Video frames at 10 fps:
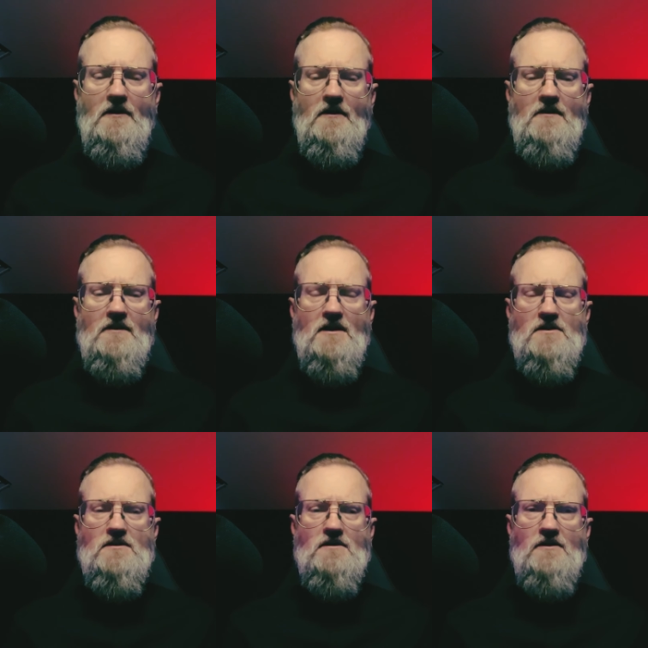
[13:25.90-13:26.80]
things
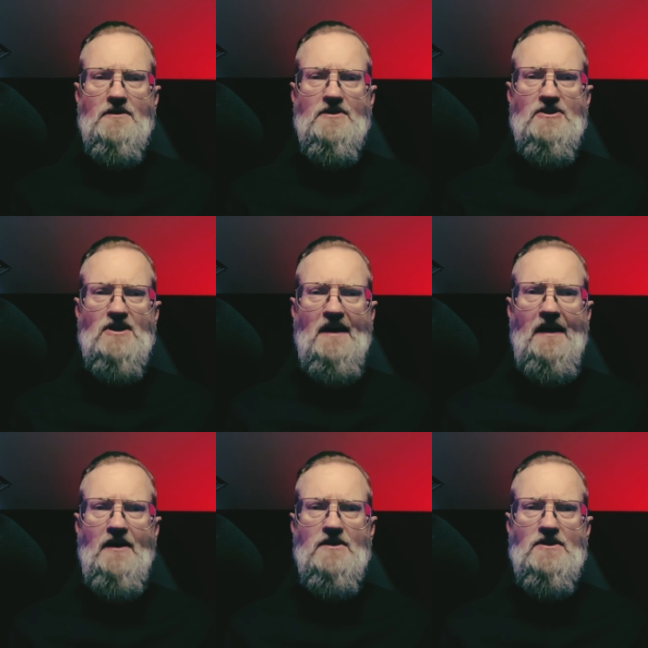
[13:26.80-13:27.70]
started to
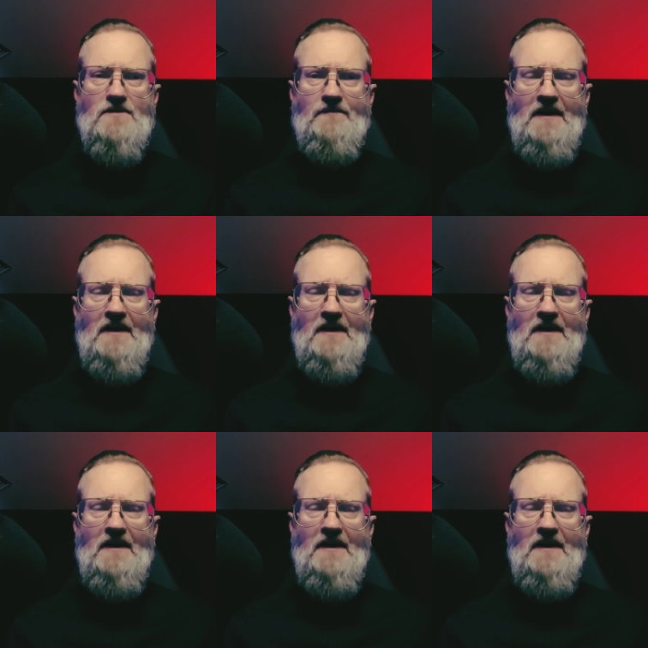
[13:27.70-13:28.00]
change.